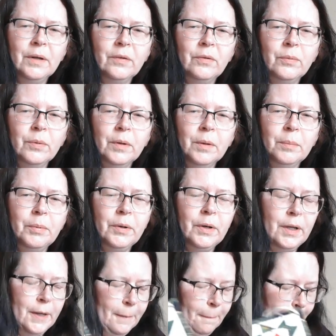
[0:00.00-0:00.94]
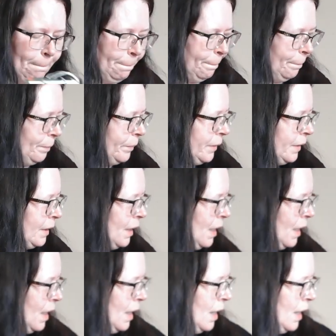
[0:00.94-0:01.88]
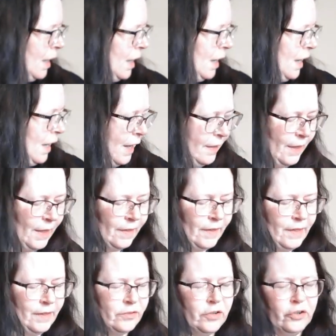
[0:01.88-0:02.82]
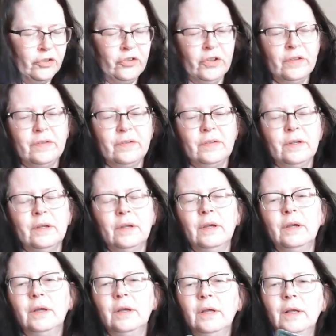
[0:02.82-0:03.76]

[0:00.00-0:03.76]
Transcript: It's really pretty. And then these are just,